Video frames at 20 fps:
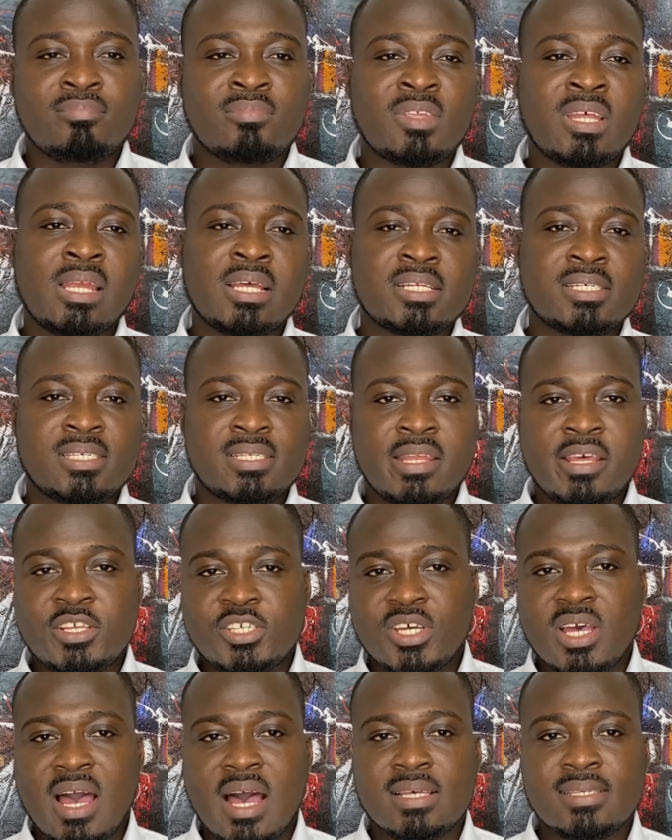The
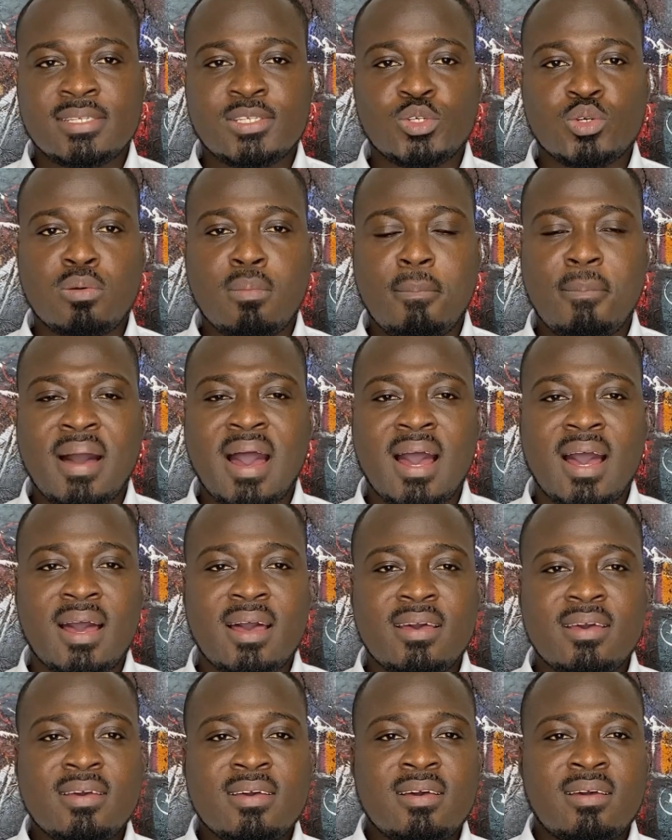legislature has its own power,
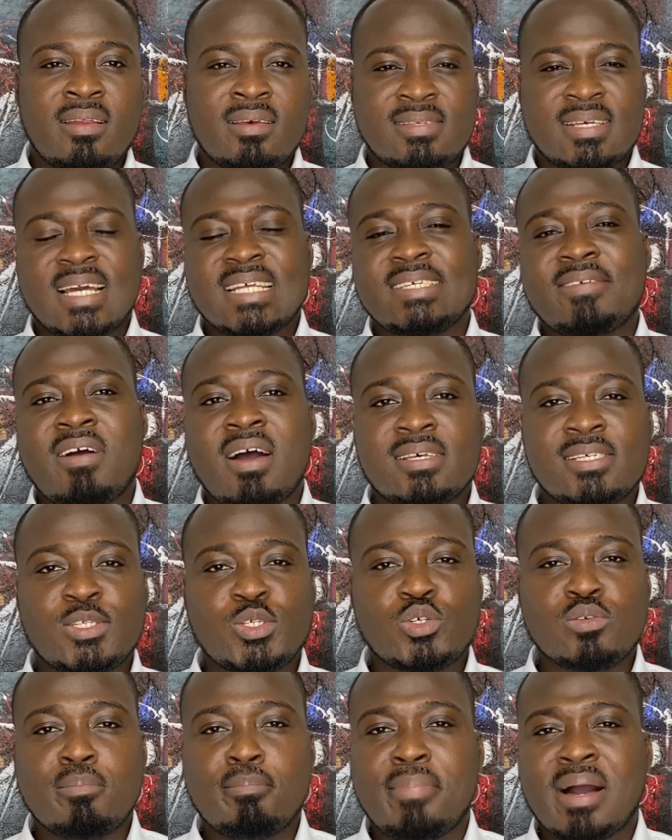the executive has
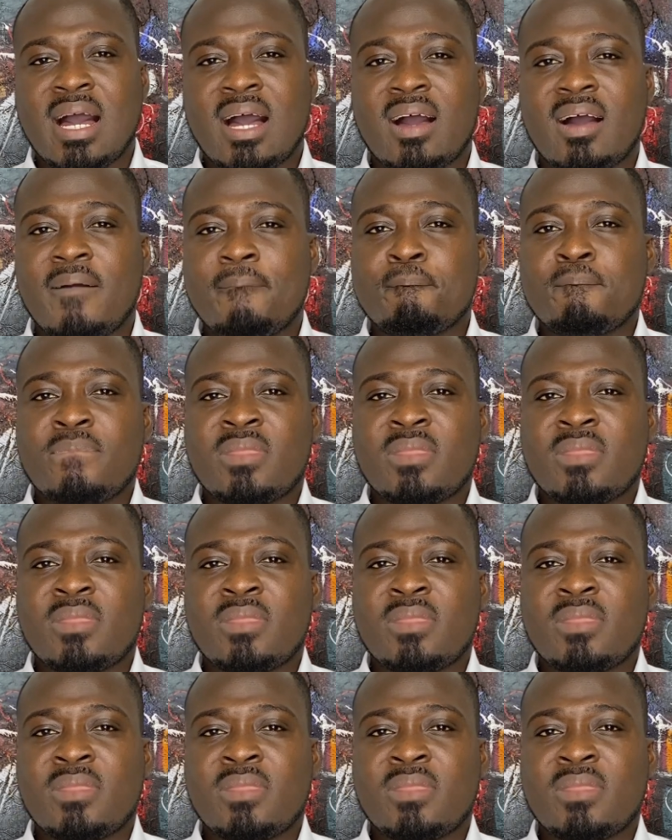its own power,